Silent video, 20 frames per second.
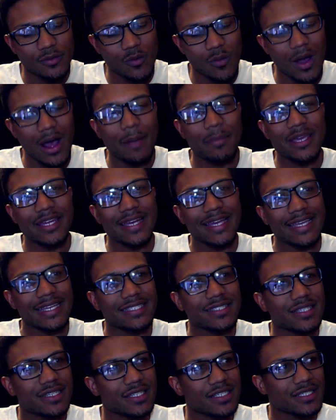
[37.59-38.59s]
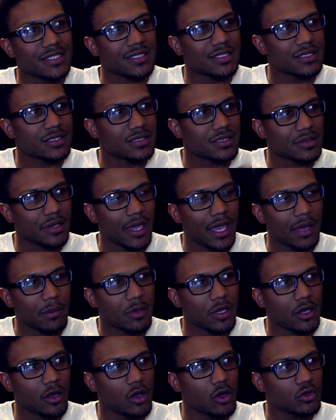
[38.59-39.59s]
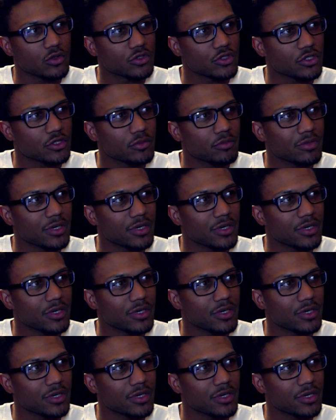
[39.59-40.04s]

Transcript: Well, I mean, I guess it is gaming culture,